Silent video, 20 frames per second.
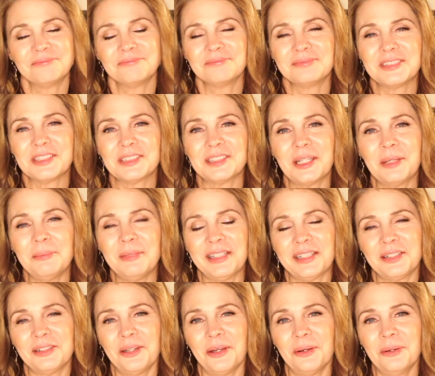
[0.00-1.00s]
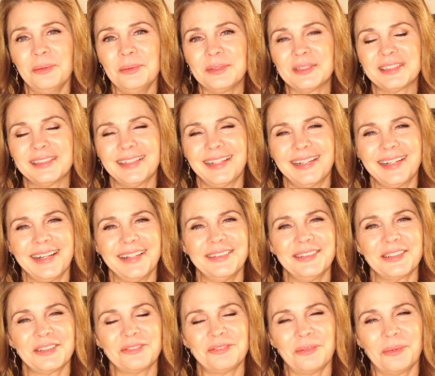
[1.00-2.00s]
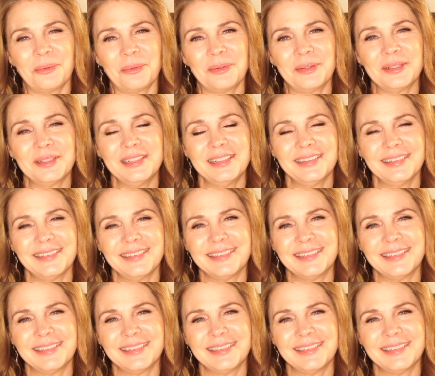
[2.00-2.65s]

send me a note, and I look forward